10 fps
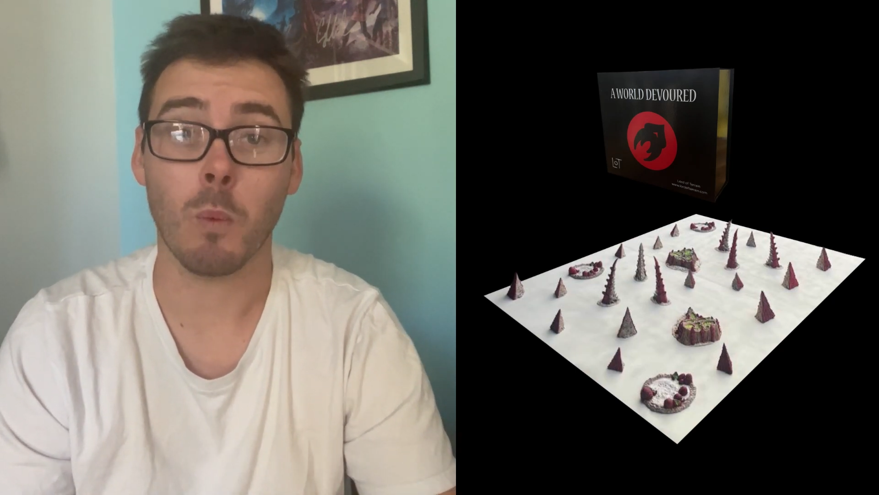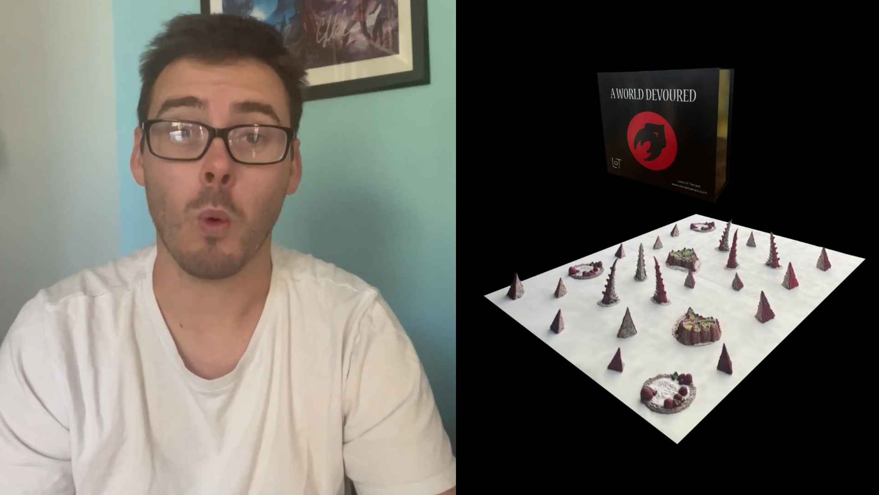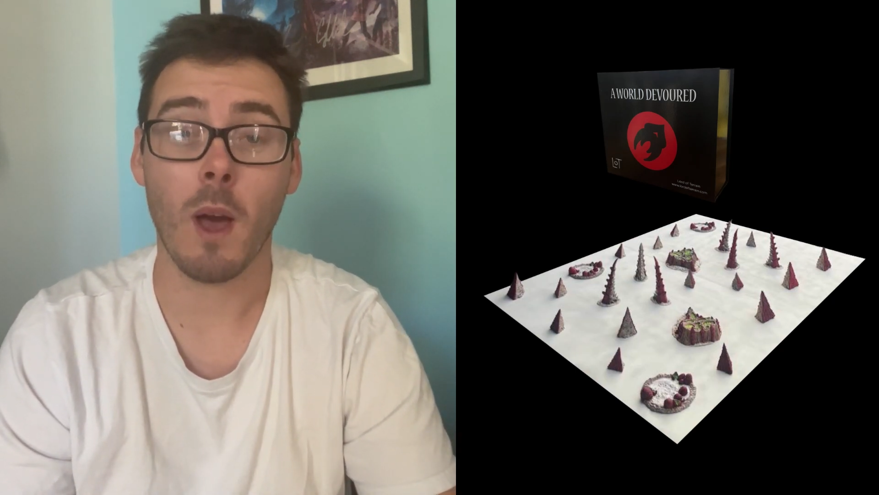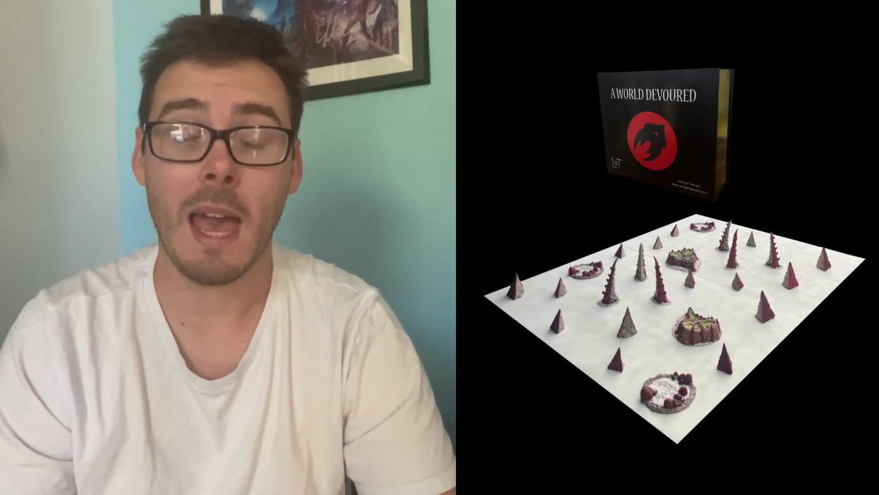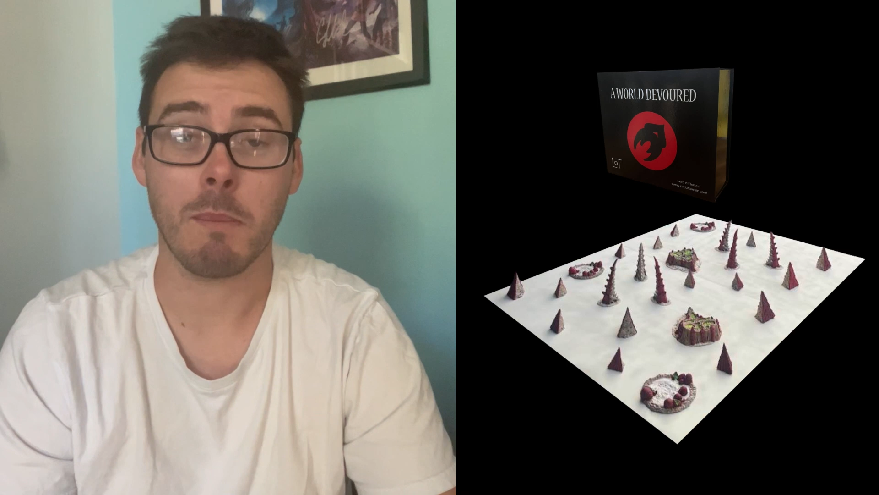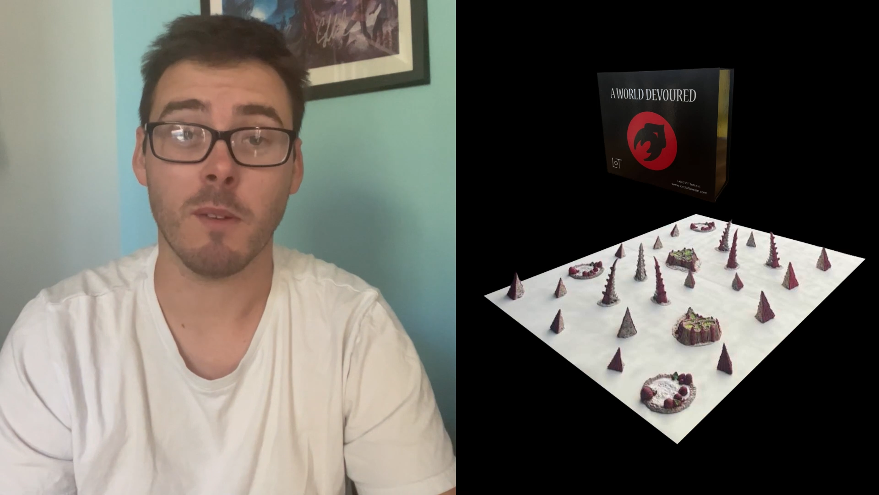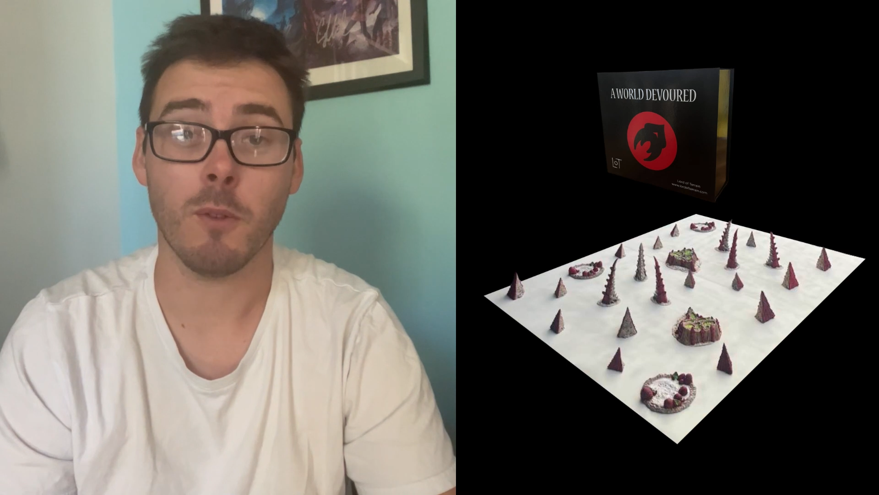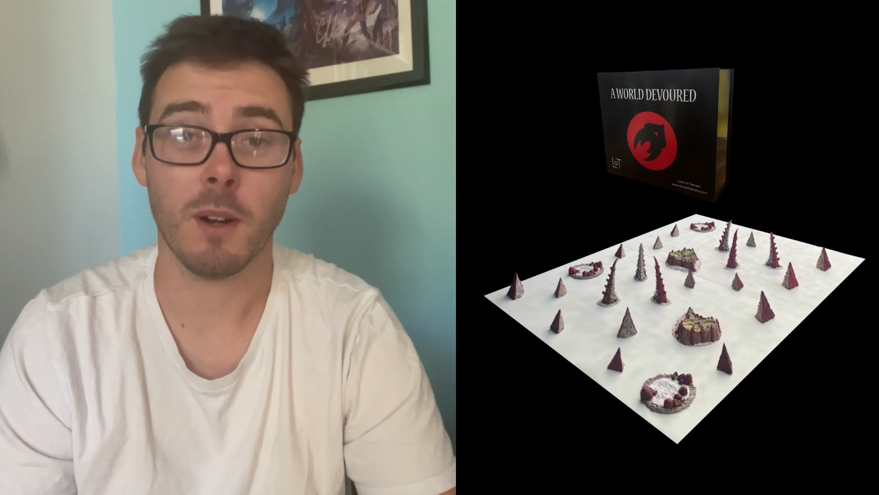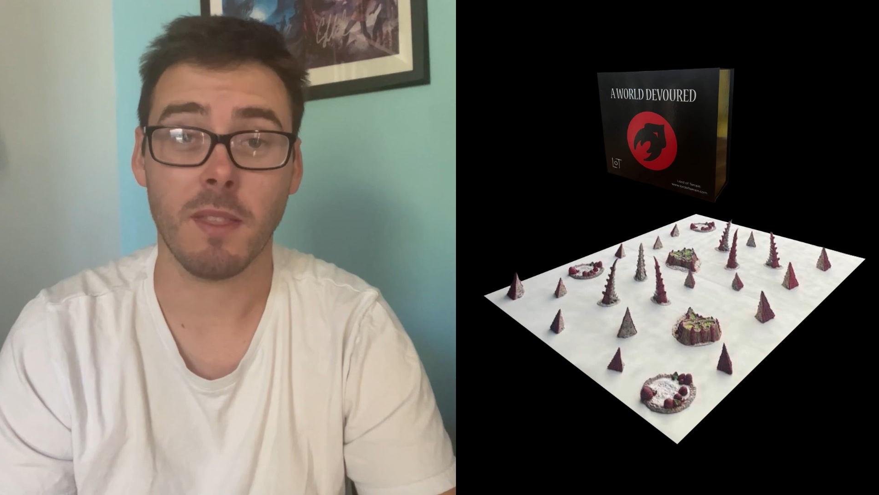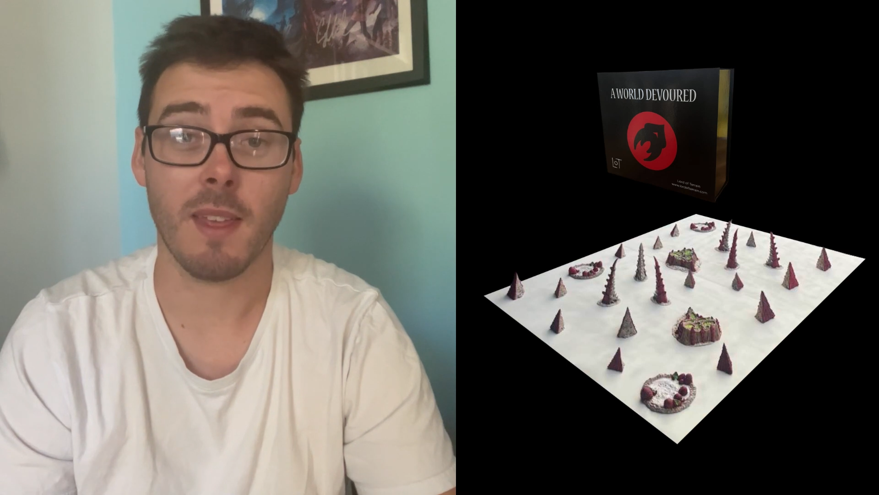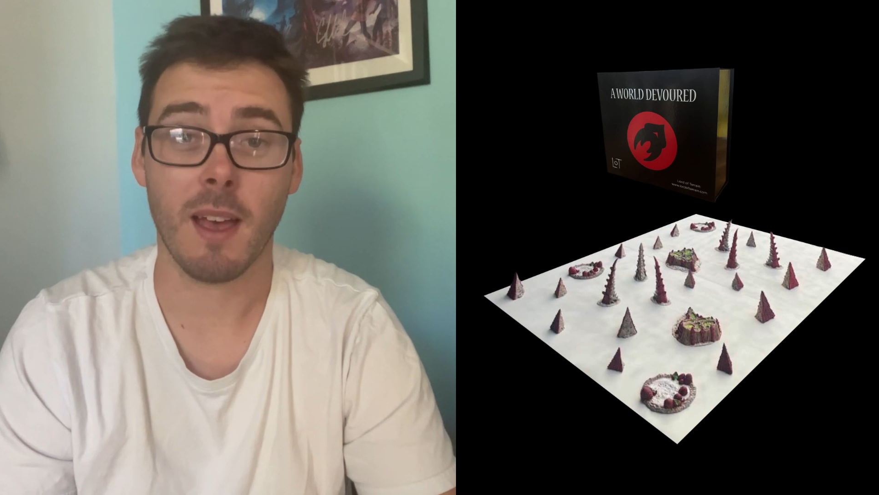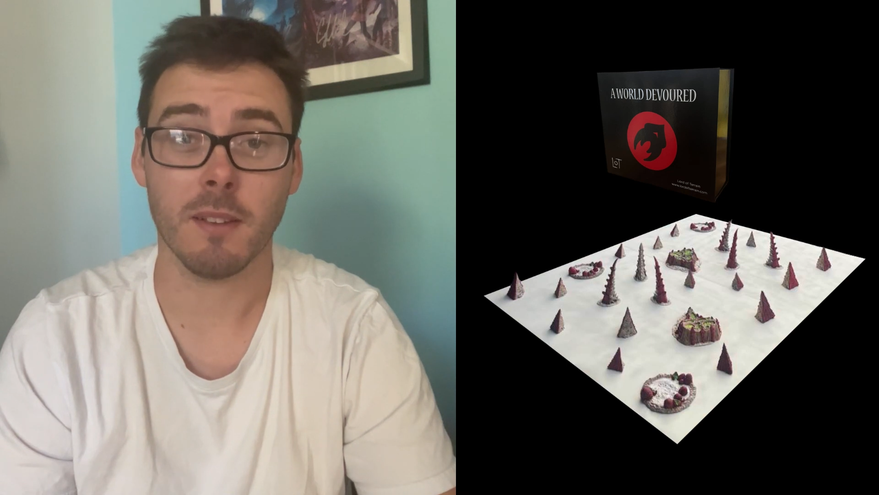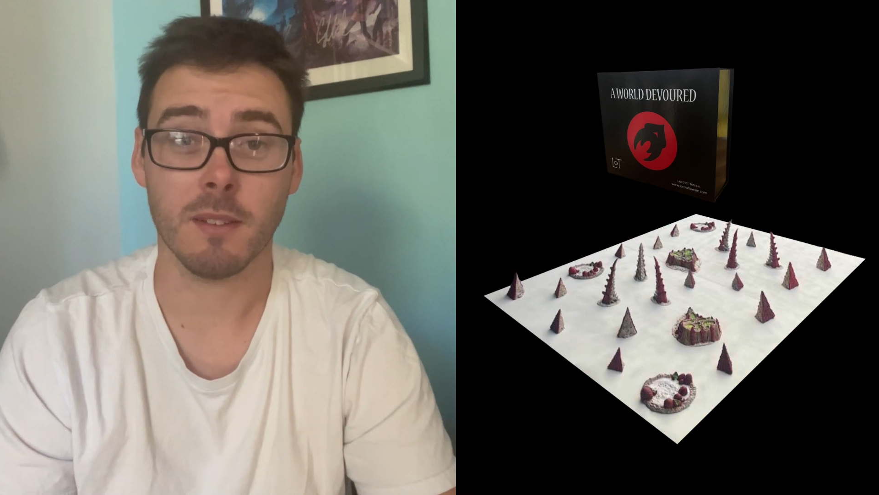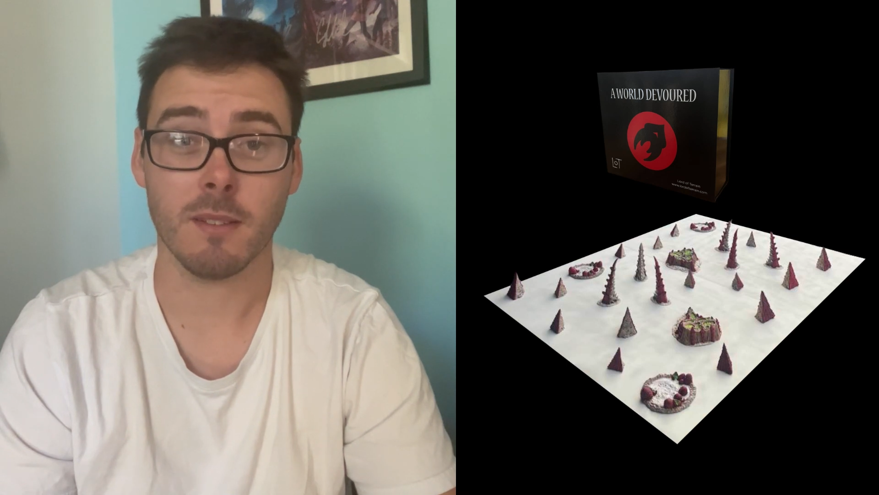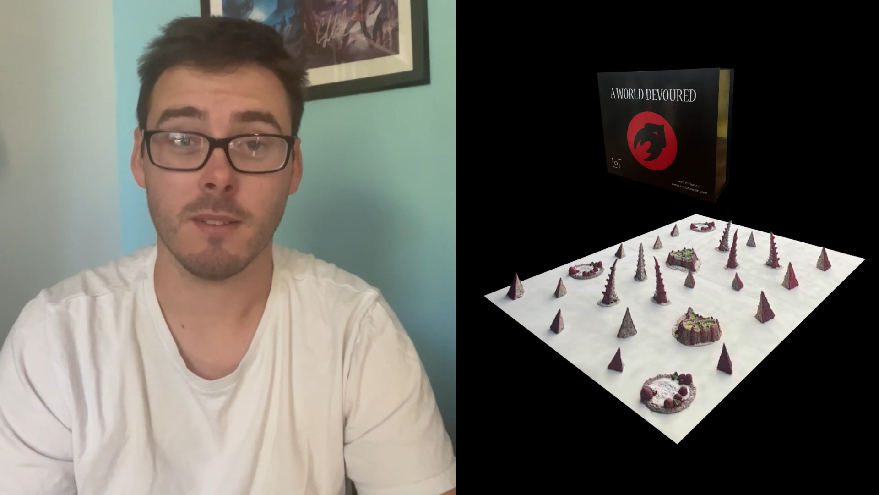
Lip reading: Warhammer 40,000.